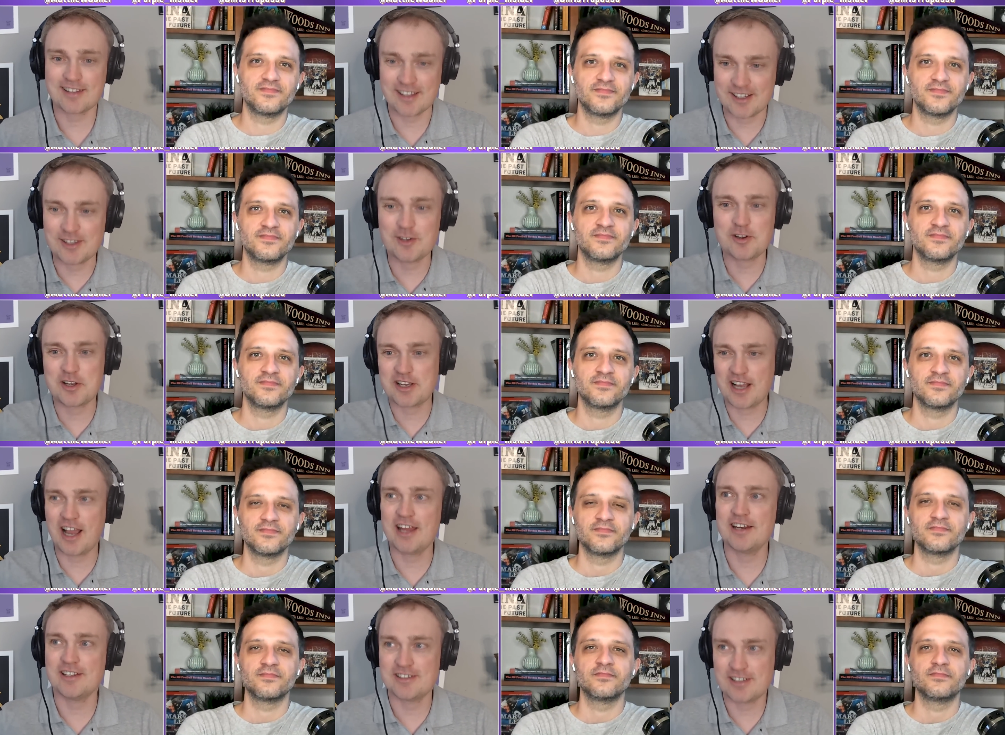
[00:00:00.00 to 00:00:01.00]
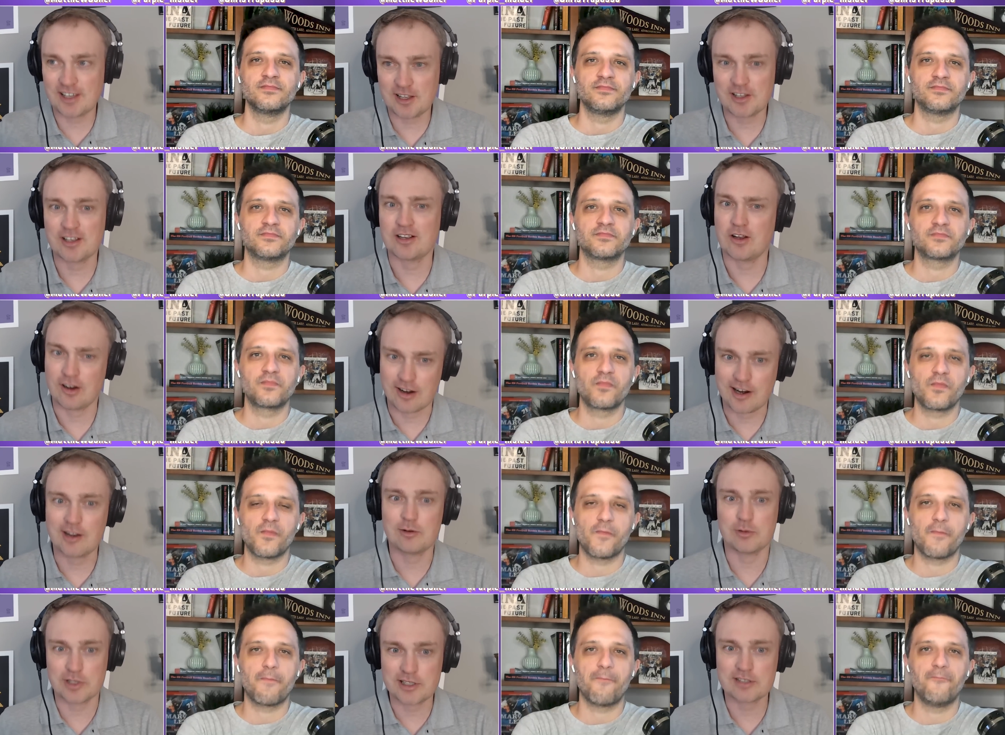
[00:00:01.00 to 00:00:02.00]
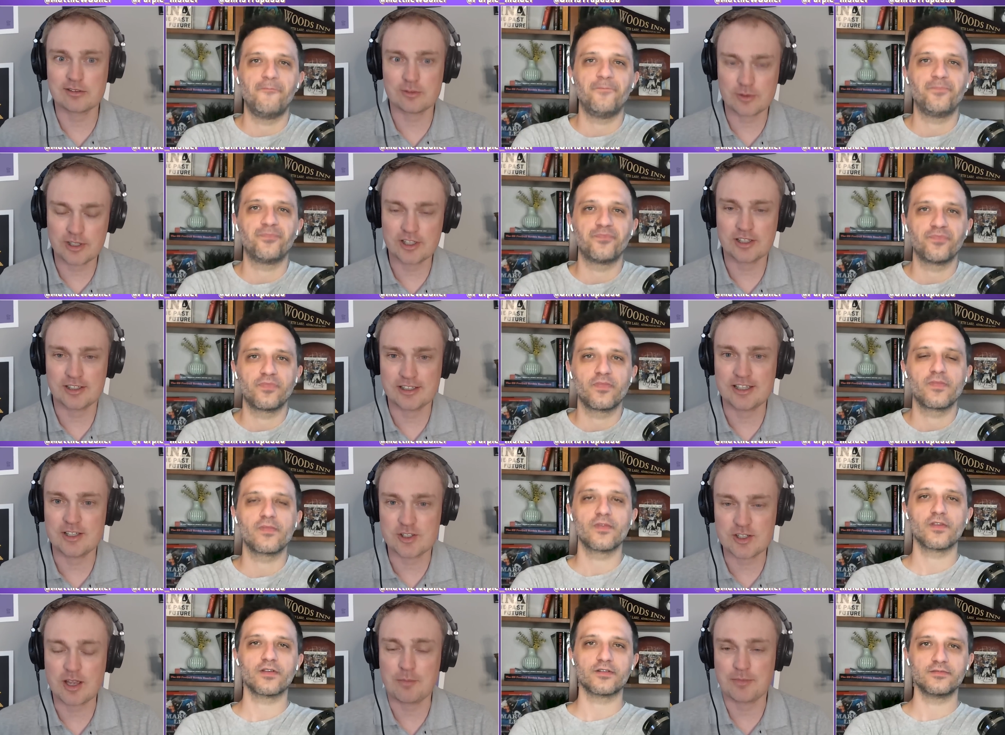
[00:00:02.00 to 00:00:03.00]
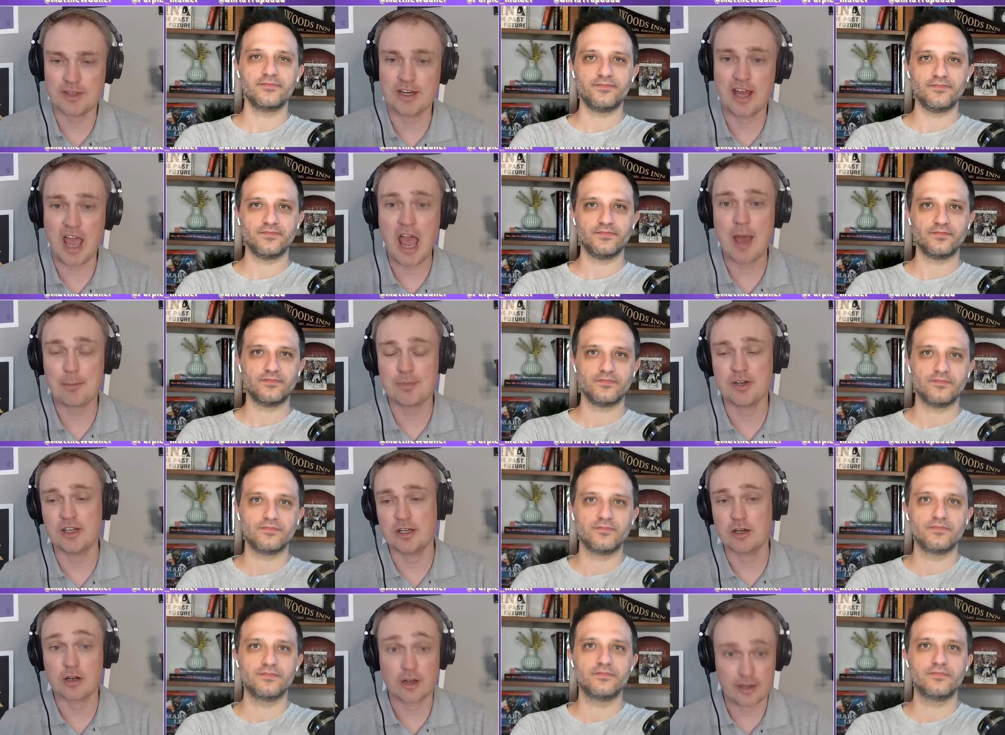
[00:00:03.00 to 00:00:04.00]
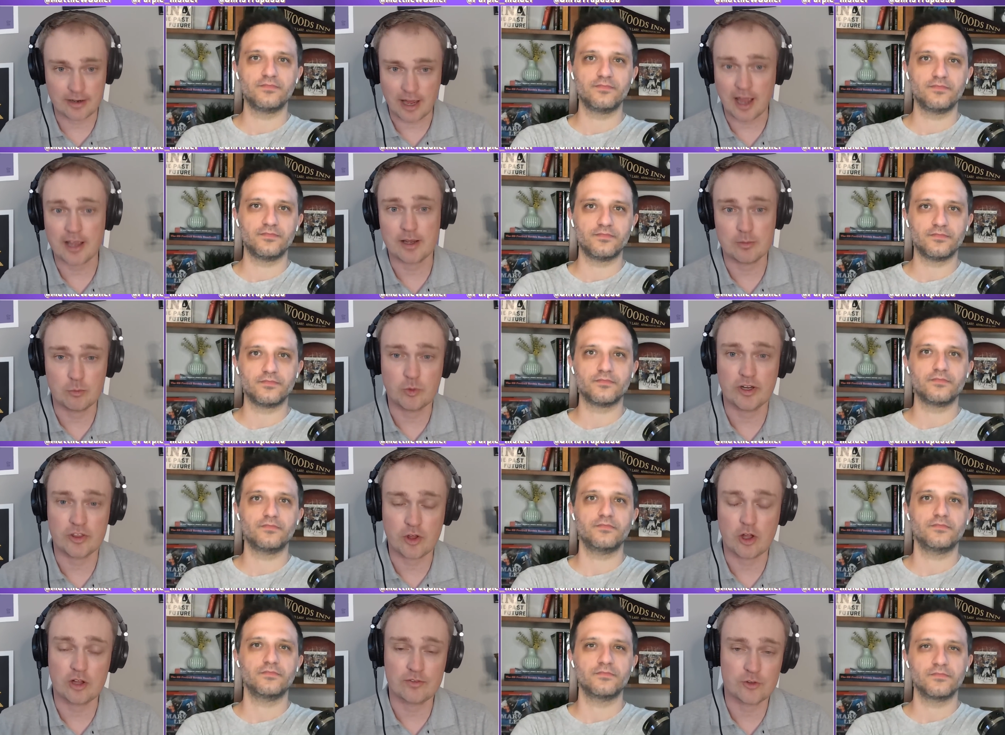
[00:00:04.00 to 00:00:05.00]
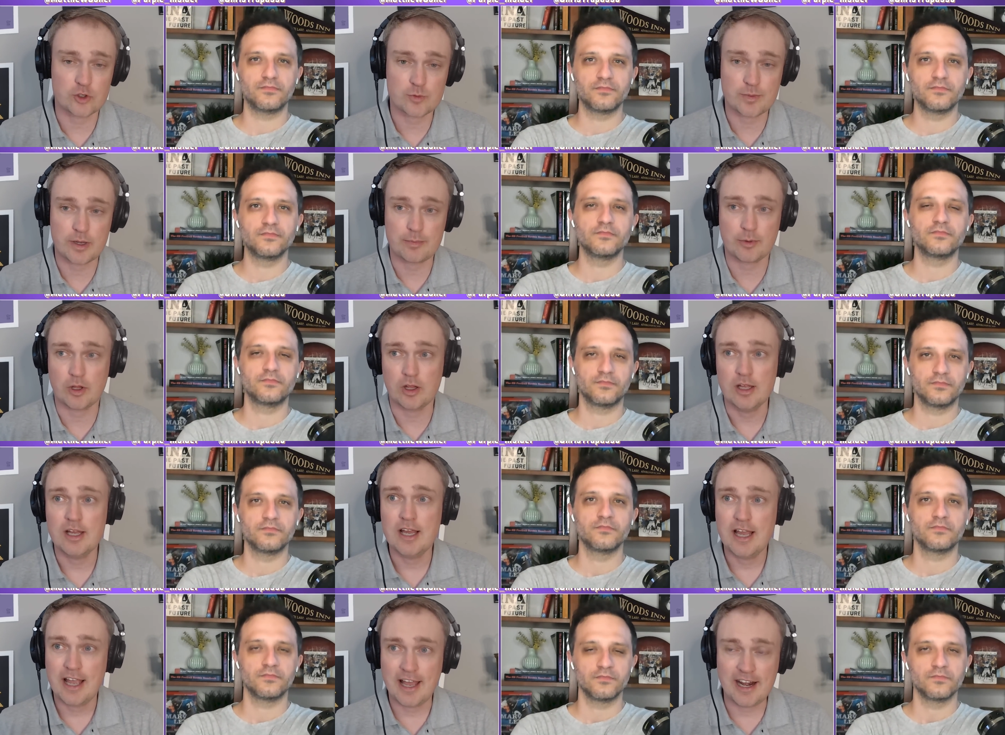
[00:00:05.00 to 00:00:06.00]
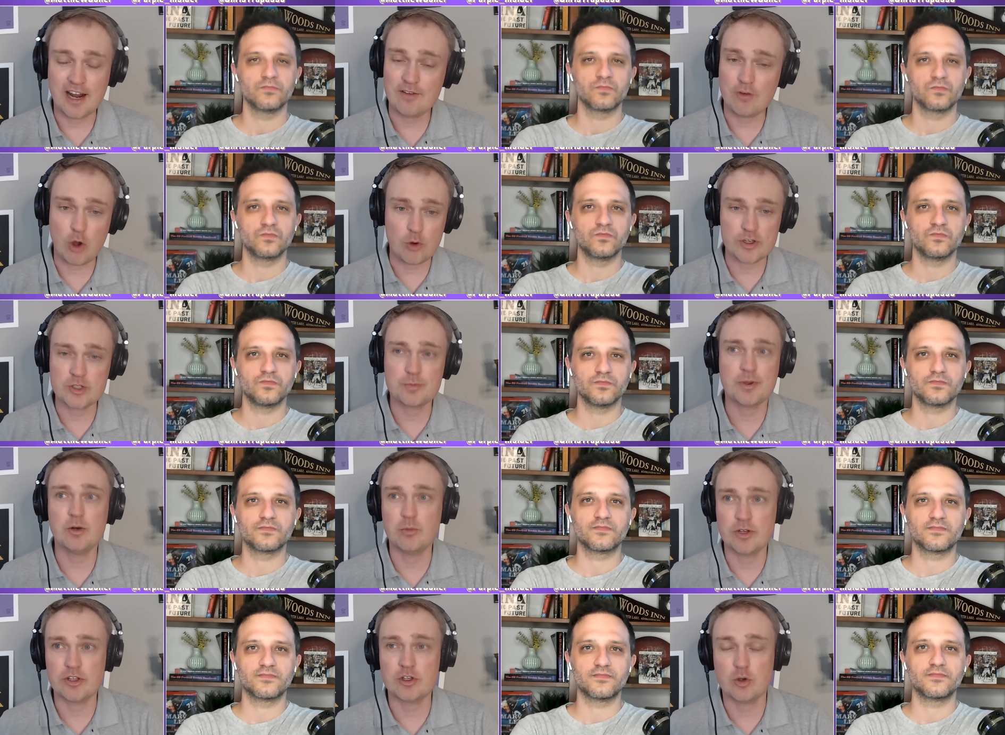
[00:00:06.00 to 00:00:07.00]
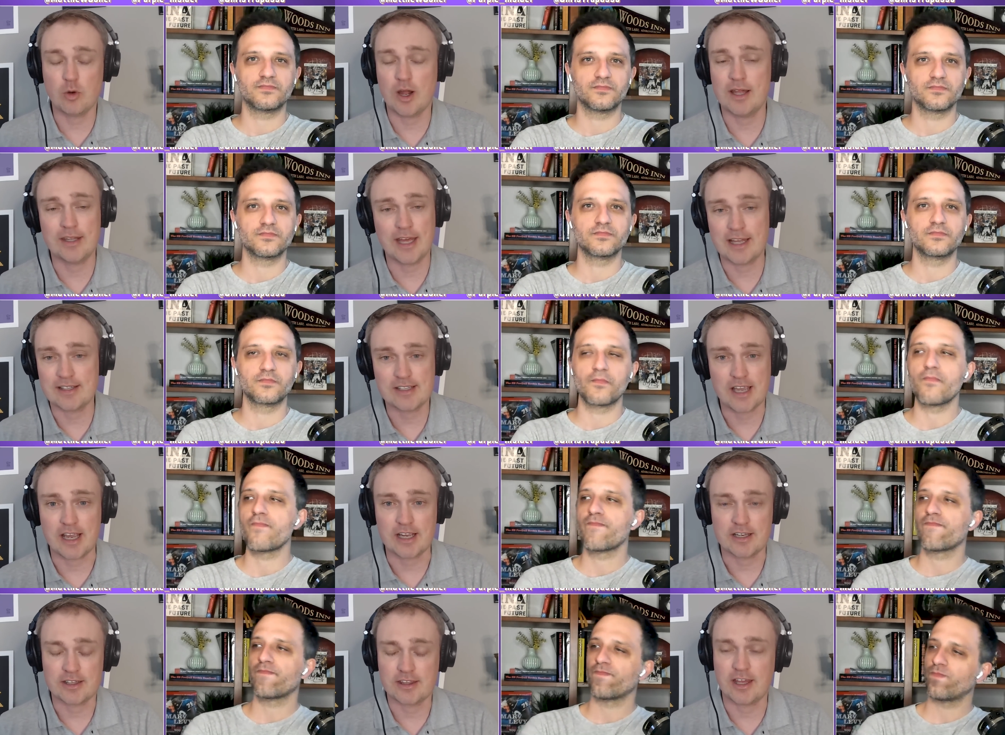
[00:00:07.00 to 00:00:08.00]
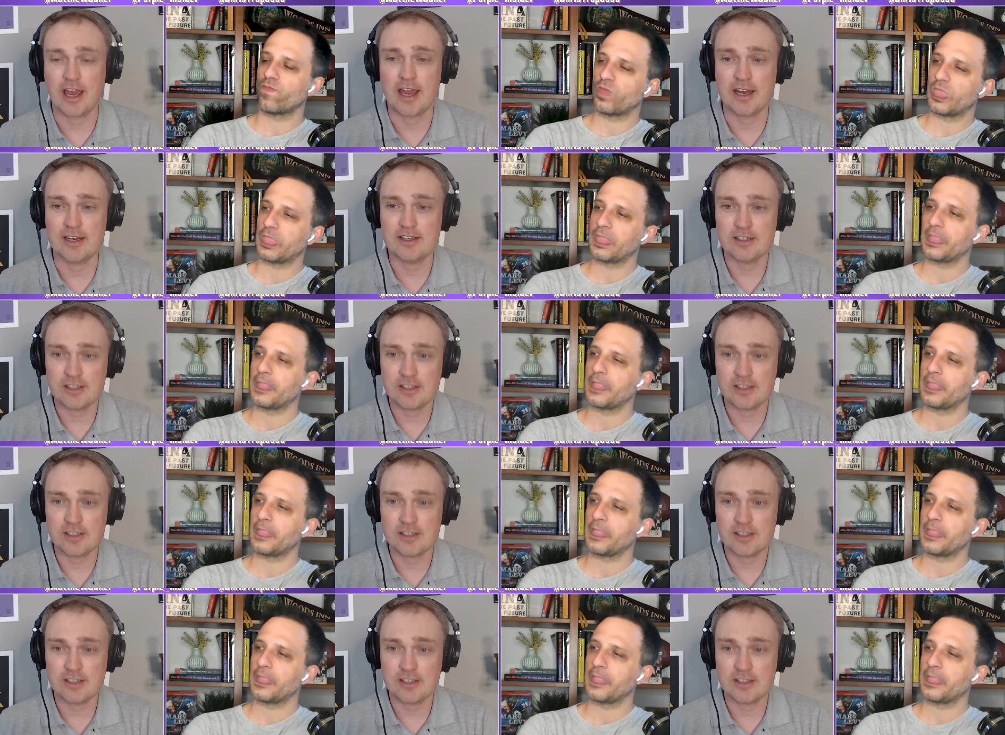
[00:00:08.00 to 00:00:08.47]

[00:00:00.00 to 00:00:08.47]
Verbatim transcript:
Speaker 1: like you could kind of tell like all right we can really need something to happen here and i am with all those people and i've always been with you on that take that